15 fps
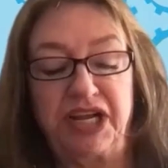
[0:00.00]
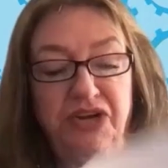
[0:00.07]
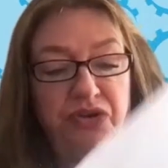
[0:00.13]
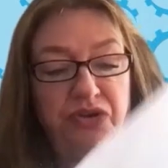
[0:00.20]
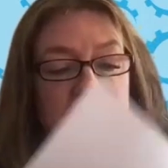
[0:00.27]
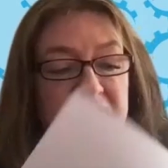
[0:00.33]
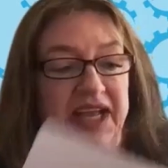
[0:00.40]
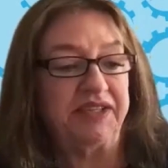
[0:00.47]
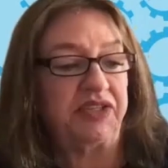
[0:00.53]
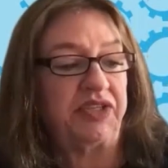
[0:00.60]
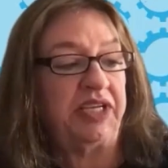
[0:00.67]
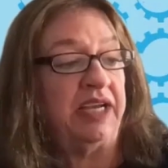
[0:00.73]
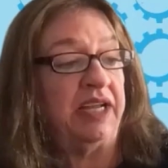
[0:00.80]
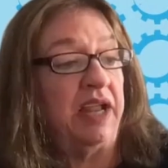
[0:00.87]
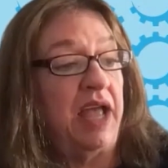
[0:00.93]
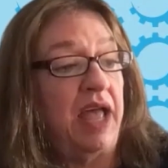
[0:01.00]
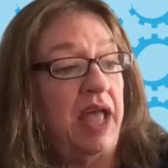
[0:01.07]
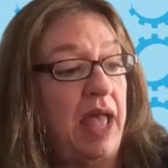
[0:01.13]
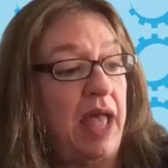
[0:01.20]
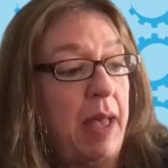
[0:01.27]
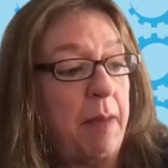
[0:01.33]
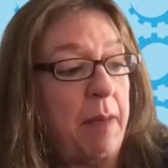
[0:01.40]
I know you can't see it,
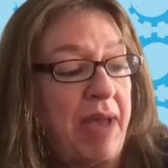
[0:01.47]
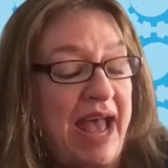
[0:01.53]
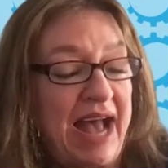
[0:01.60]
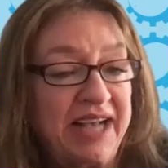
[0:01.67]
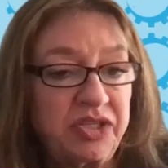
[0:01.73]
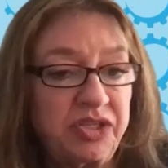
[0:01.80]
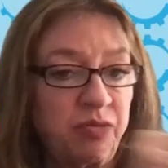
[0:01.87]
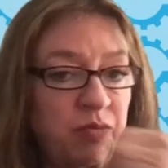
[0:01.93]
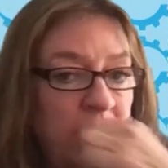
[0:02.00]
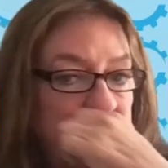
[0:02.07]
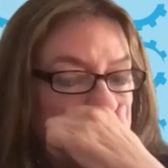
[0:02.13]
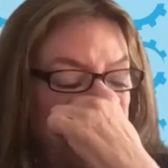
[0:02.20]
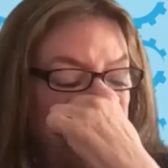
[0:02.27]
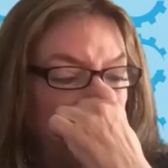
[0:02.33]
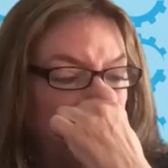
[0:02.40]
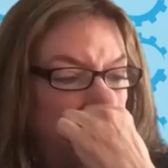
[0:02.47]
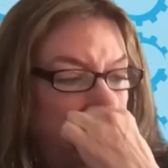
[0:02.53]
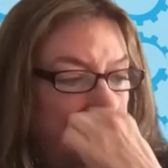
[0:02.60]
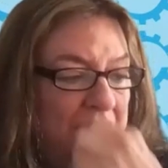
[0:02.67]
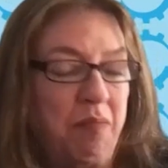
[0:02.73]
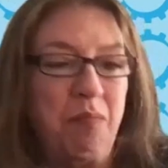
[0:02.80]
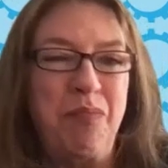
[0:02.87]
passed a resolution